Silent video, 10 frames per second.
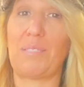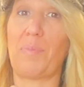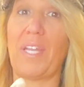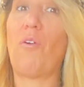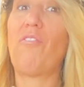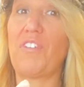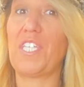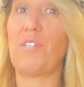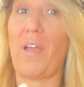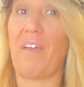but
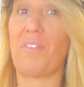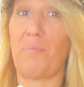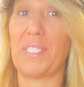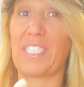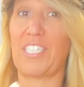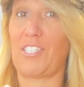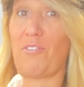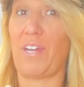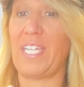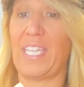hopefully you have the biscuit dough
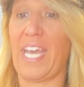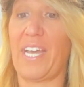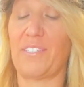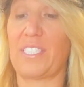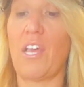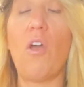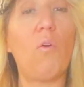right in the house.